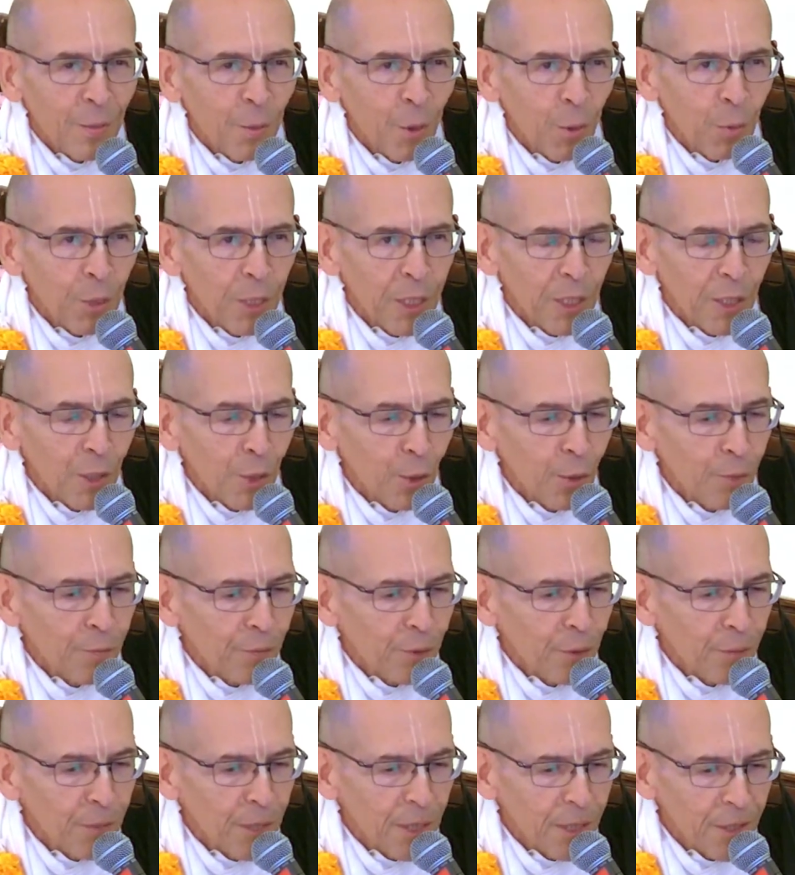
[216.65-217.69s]
we can learn
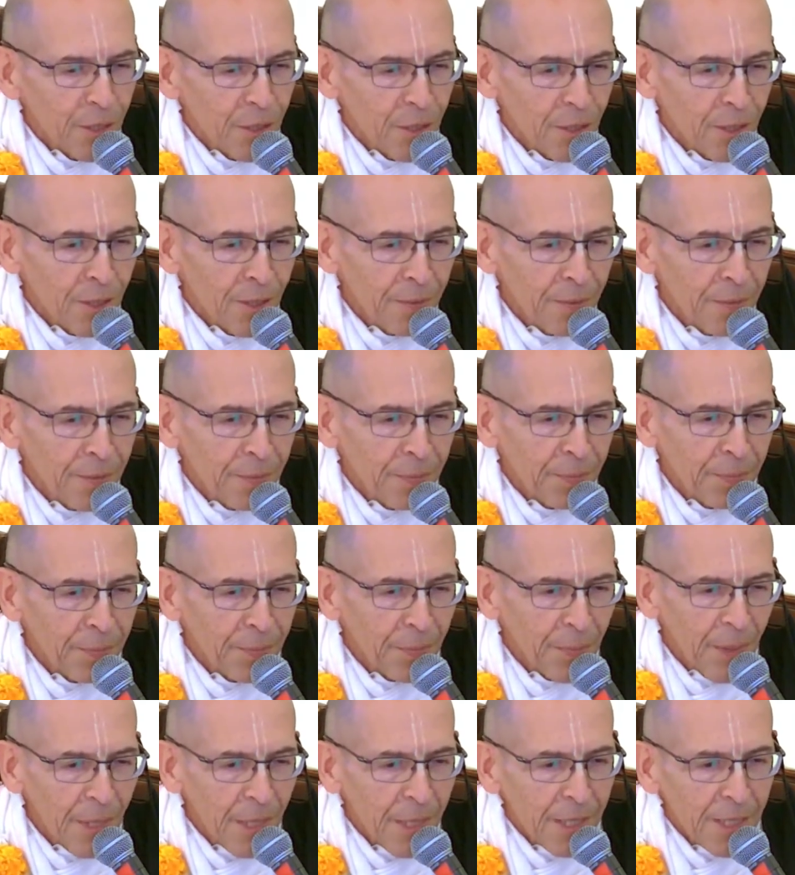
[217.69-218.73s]
from this.
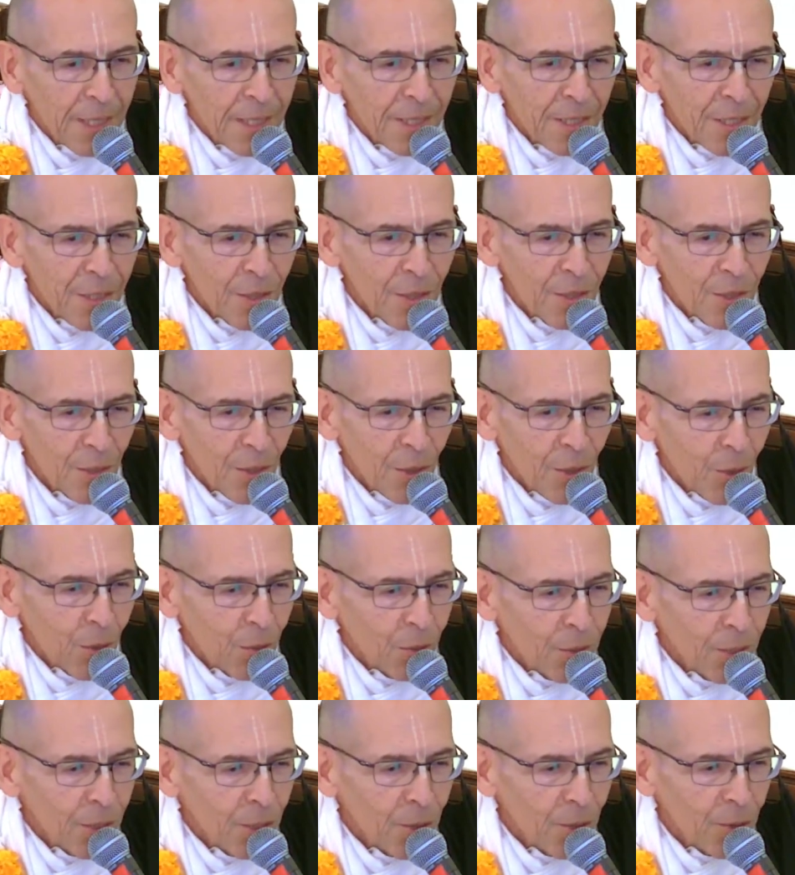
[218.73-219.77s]
So
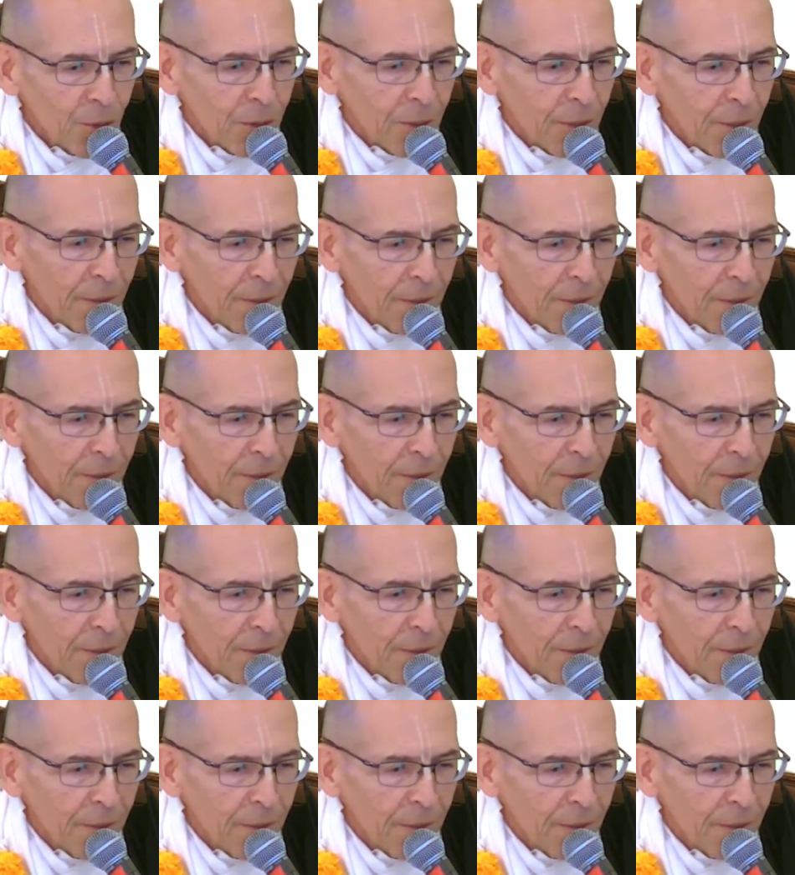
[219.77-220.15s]
these are